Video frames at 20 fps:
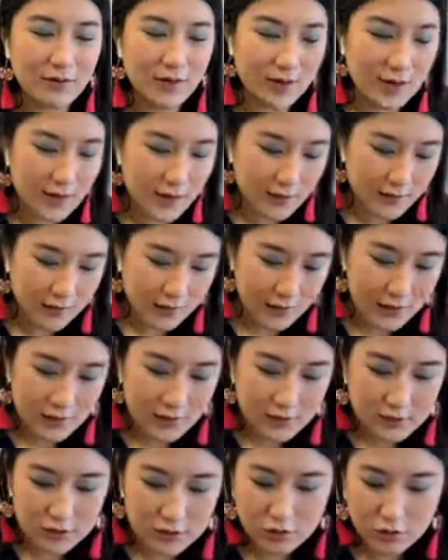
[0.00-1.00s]
Okay,
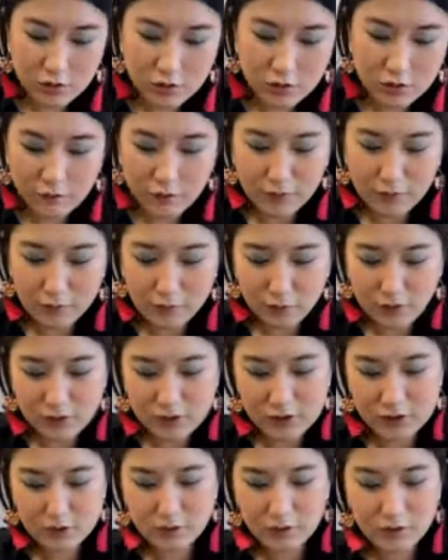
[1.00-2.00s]
so if your moon
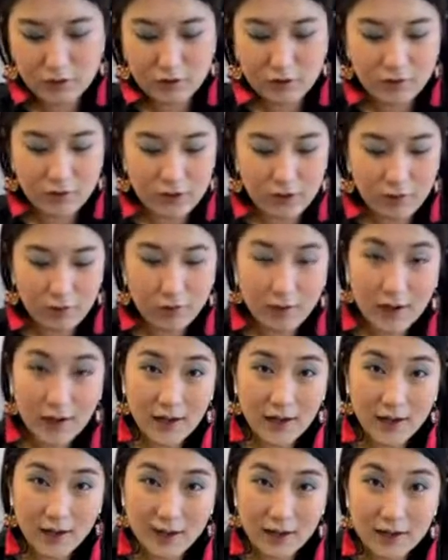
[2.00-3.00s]
is going to be
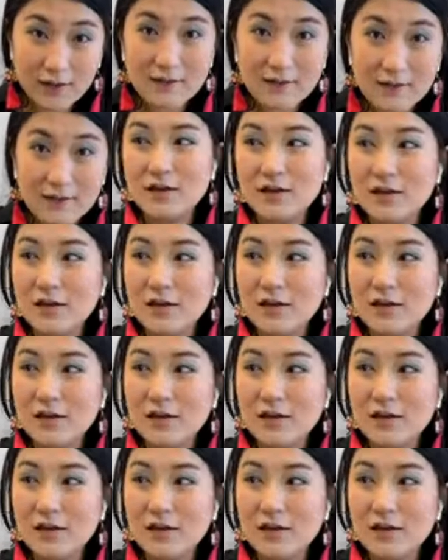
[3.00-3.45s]
white,